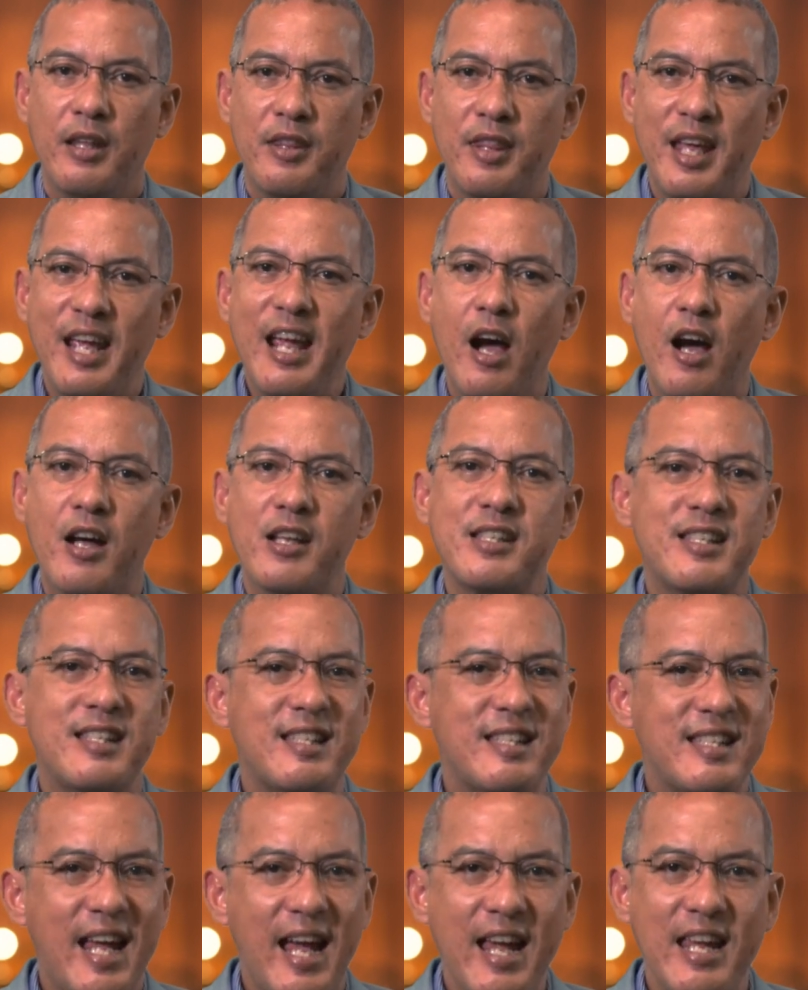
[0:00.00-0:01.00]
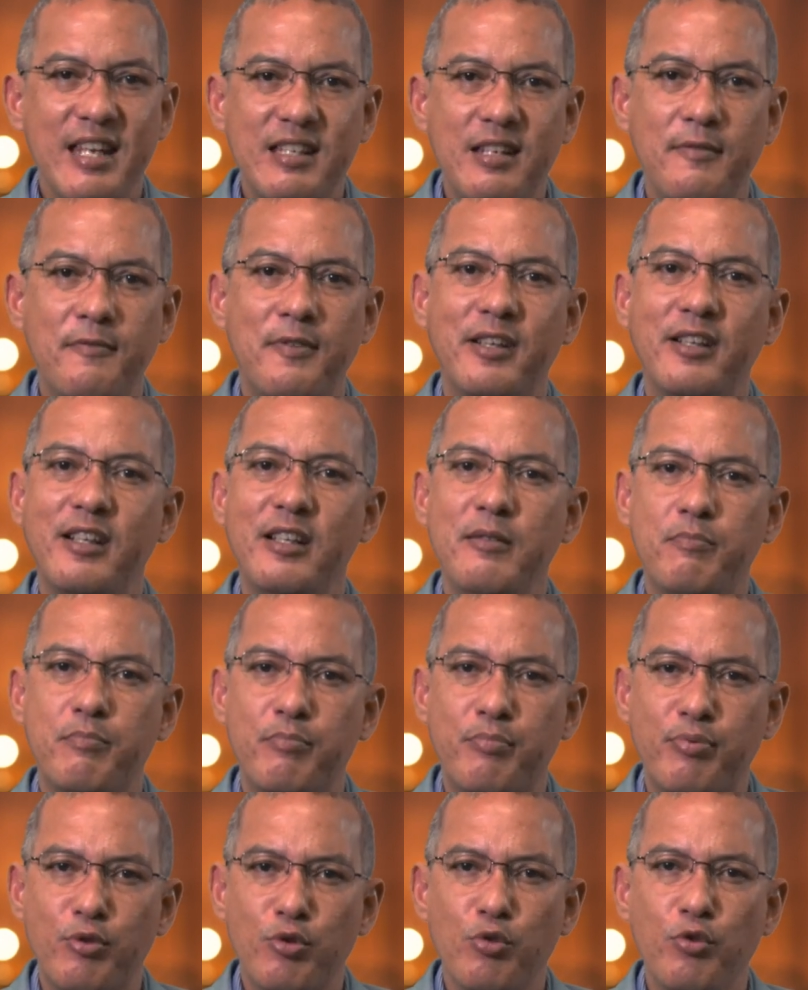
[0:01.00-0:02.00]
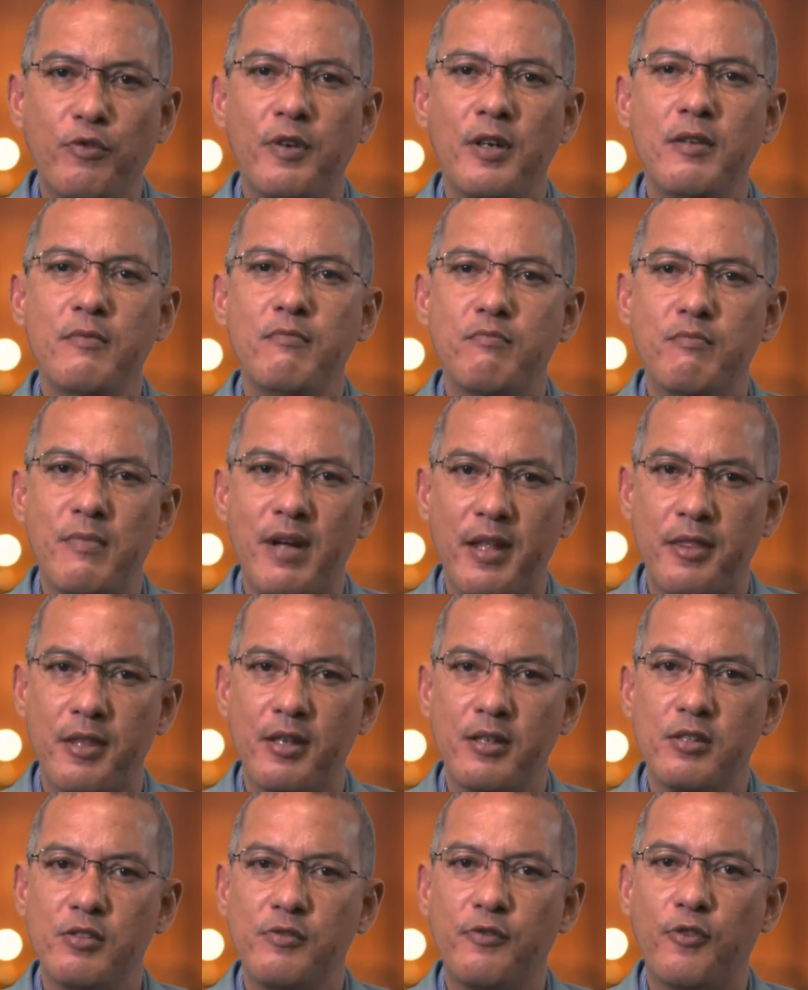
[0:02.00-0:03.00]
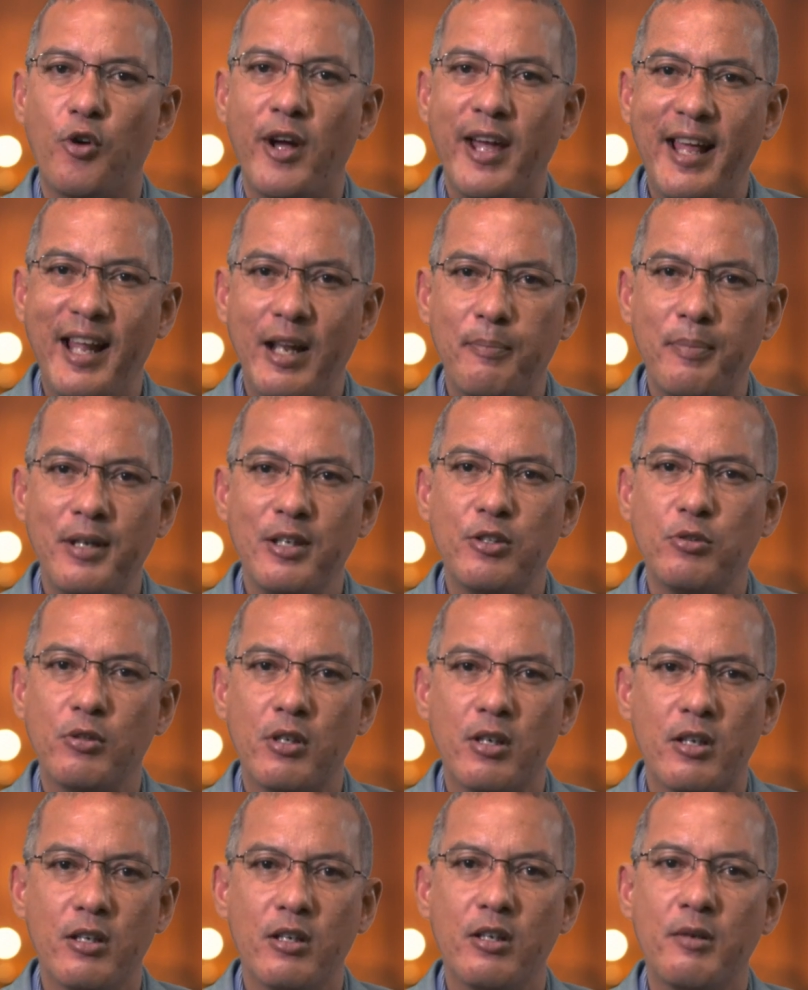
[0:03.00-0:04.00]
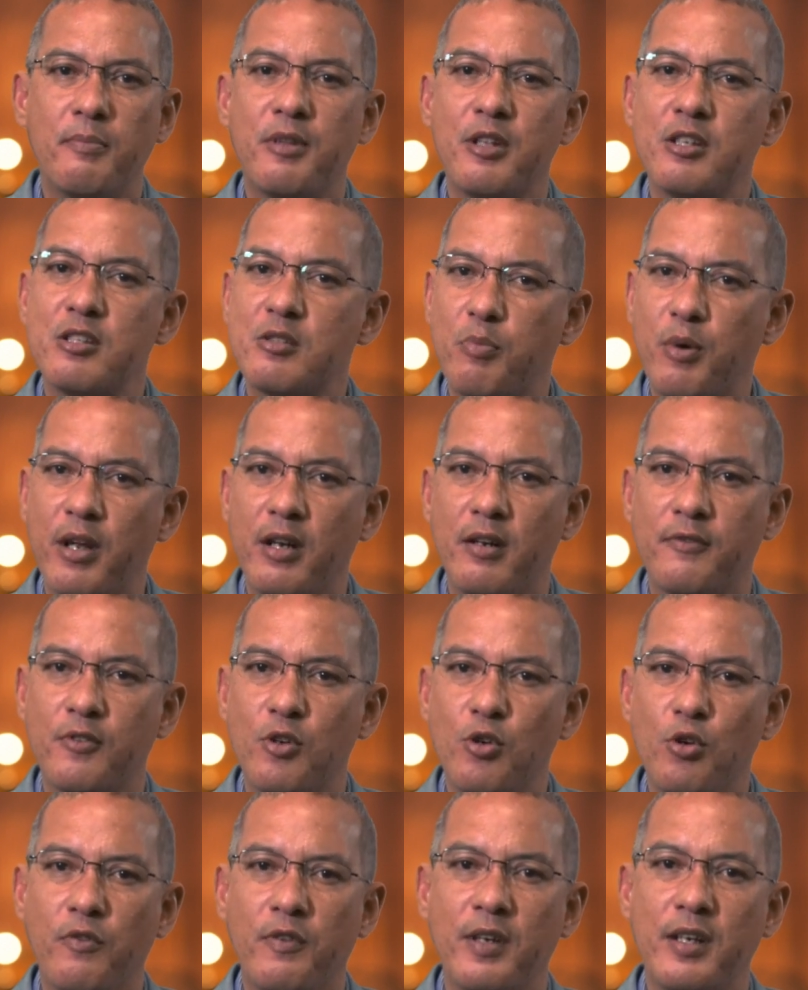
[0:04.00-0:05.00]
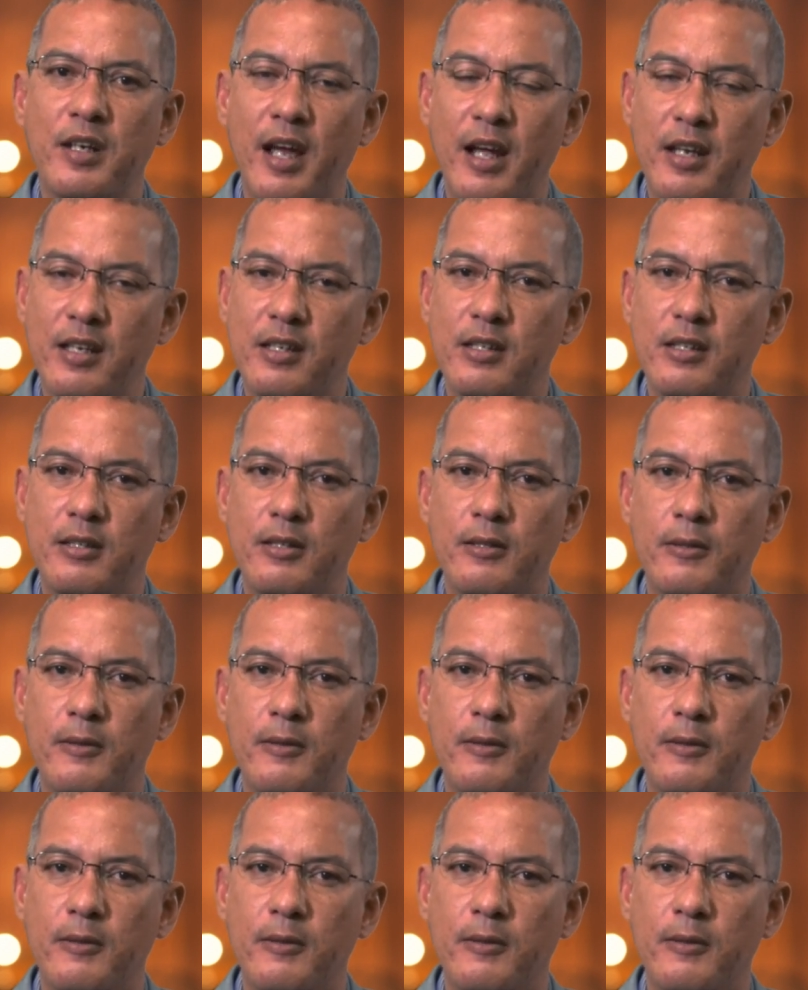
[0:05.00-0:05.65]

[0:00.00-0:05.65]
They are scientifically proven methods for helping to curb the spread of COVID-19.